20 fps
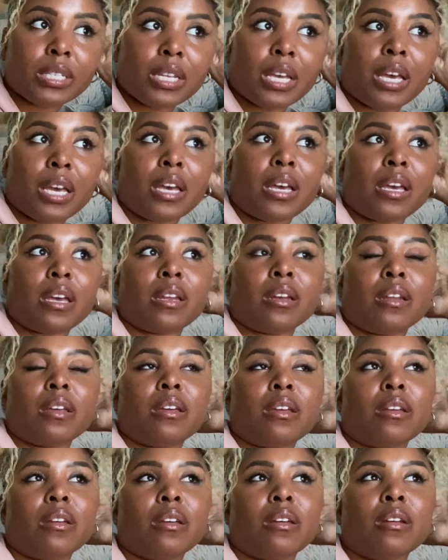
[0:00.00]
And
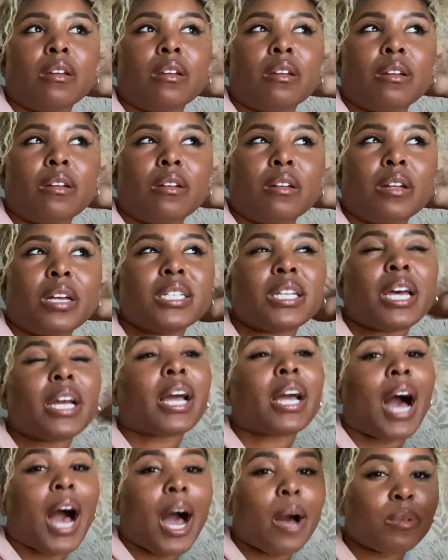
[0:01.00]
it's like
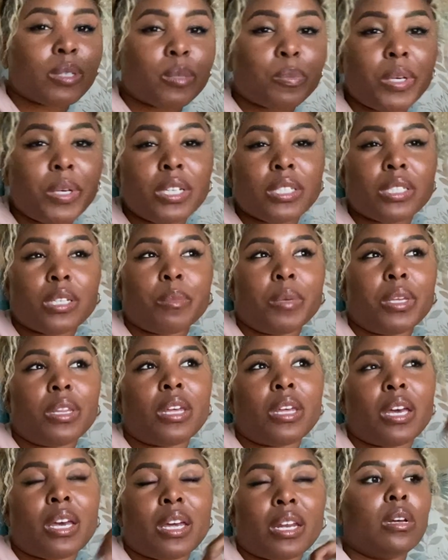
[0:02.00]
God was speaking to me
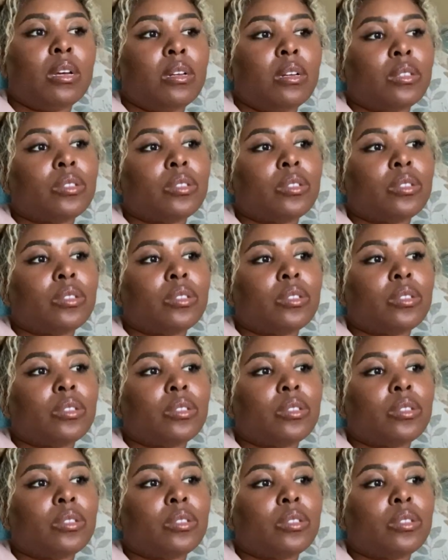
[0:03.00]
then.